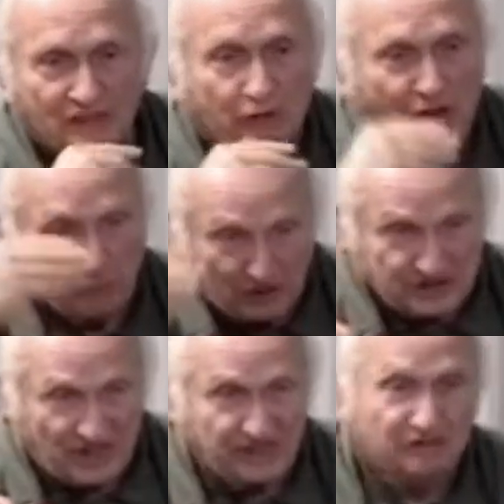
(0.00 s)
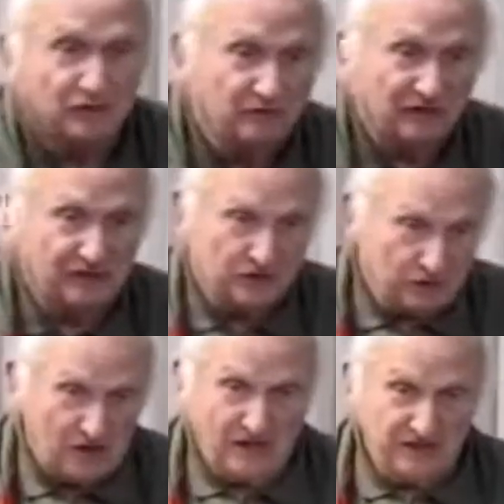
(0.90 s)
They were on one side, the food vendors
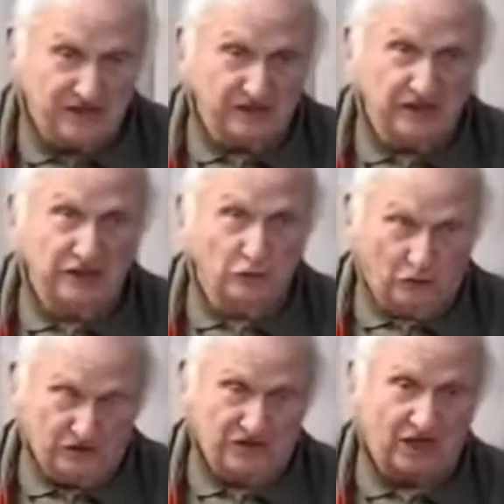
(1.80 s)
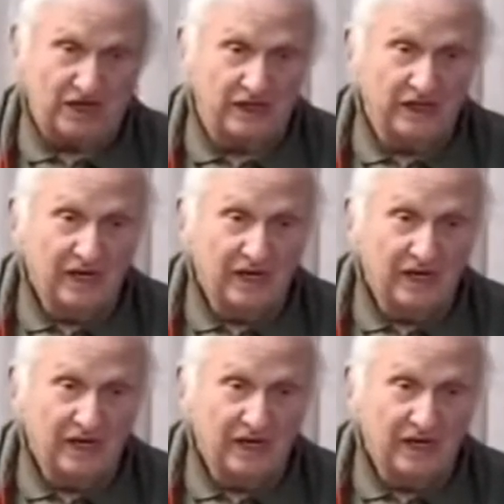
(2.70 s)
were on the north side,